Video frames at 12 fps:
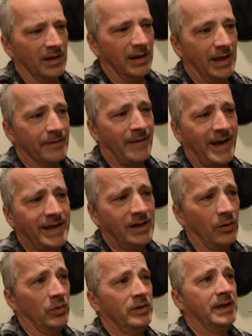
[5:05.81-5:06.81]
If I get
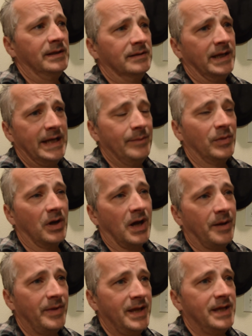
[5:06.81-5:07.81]
a really lame
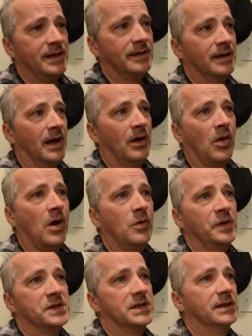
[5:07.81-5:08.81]
comment, I'll
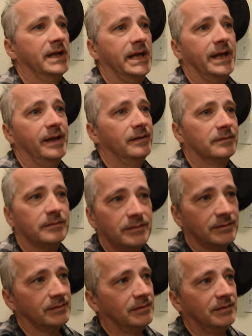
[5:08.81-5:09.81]
always delete it.
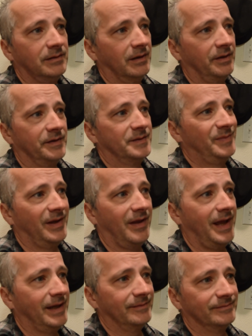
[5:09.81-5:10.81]
I'll just be
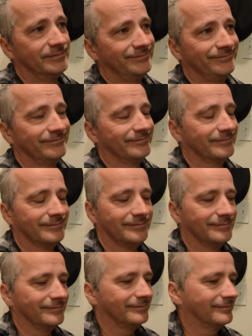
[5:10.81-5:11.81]
like,
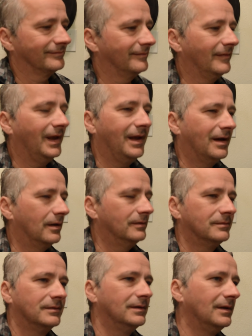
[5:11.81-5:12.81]
you know,
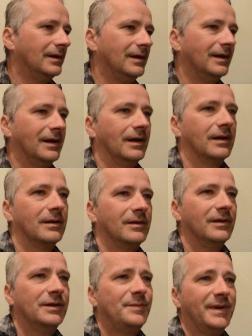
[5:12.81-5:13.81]

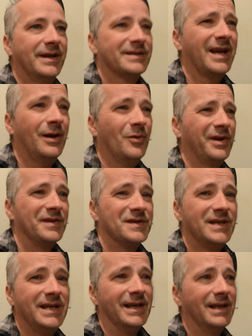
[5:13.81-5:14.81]
just because I don't want to
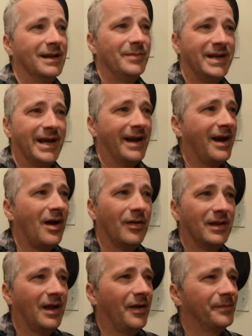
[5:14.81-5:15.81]
see it. I mean, I,
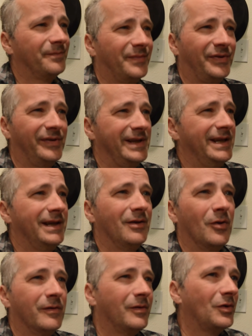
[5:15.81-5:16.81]
will I'll see it
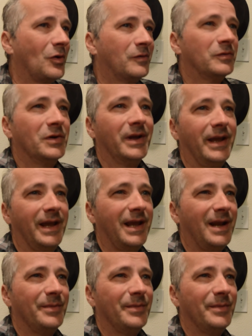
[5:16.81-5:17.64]
over and over again.